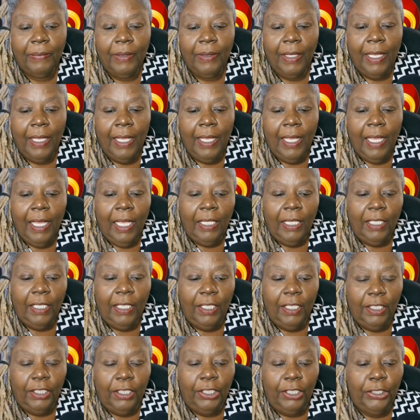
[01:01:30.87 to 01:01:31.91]

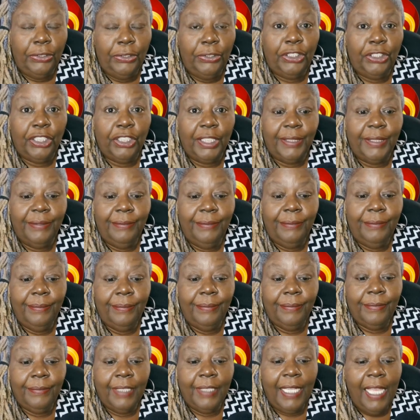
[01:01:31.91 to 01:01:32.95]
Conclusion.
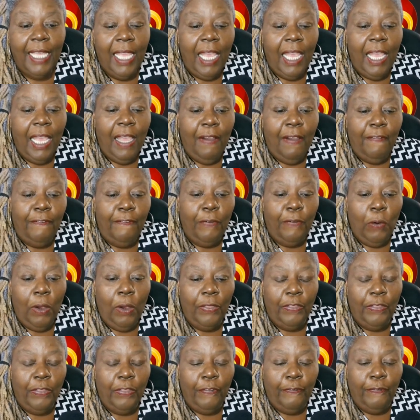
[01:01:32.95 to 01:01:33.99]
For the
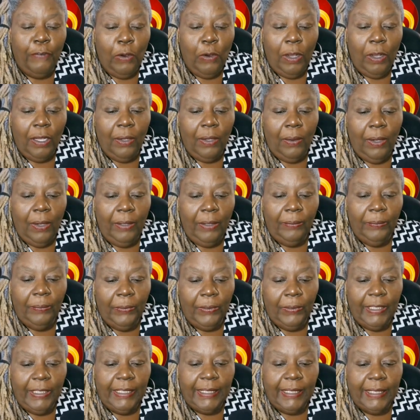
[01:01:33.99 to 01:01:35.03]
foregoing
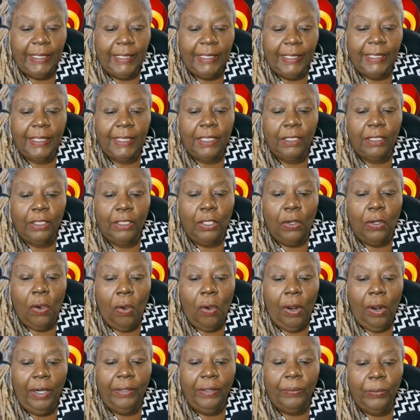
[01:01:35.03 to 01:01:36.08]
reasons, the court
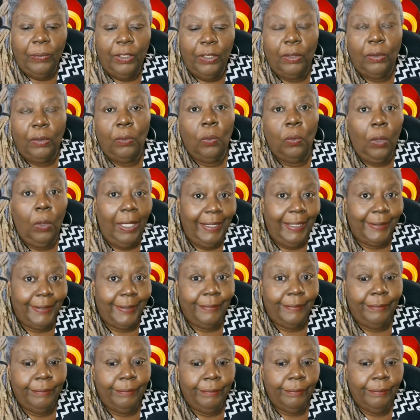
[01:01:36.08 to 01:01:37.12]
will 1.
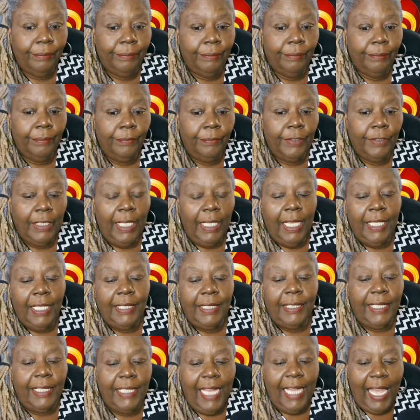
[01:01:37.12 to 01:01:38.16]

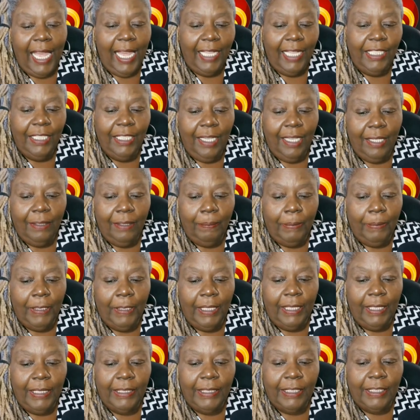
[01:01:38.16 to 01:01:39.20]
Deny Youngblood's
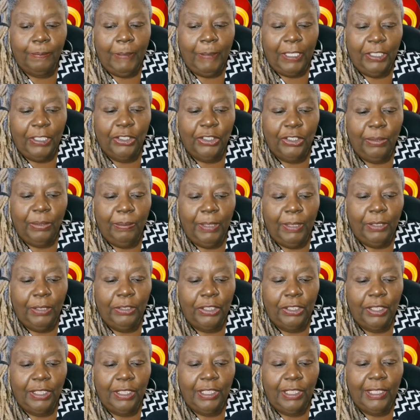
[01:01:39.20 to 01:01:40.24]
special motion
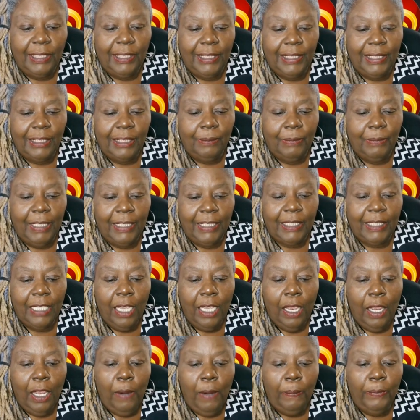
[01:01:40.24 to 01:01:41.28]
to dismiss
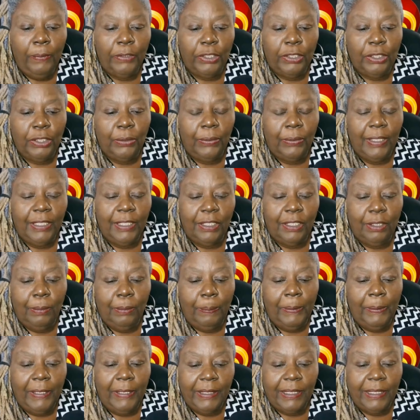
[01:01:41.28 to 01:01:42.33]
pursuant to
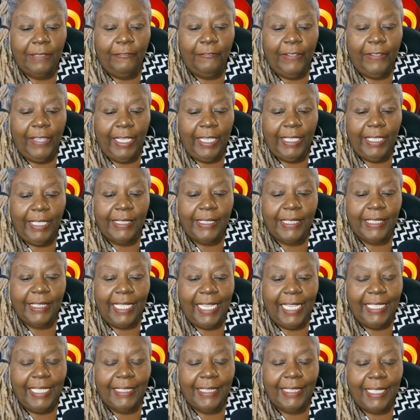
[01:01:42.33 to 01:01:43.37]
Pennsylvania's
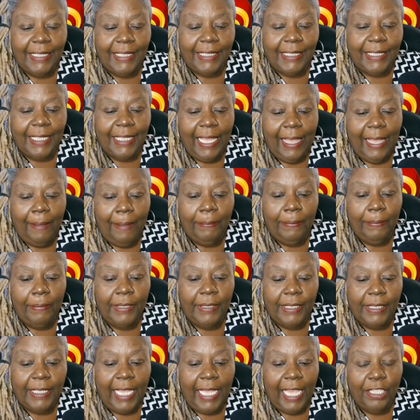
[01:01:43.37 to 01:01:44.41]
Anti-Slapp
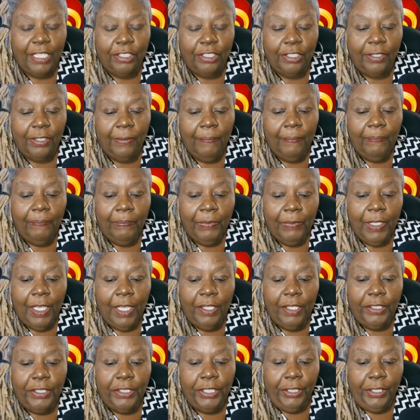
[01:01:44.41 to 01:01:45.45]
statute. 2.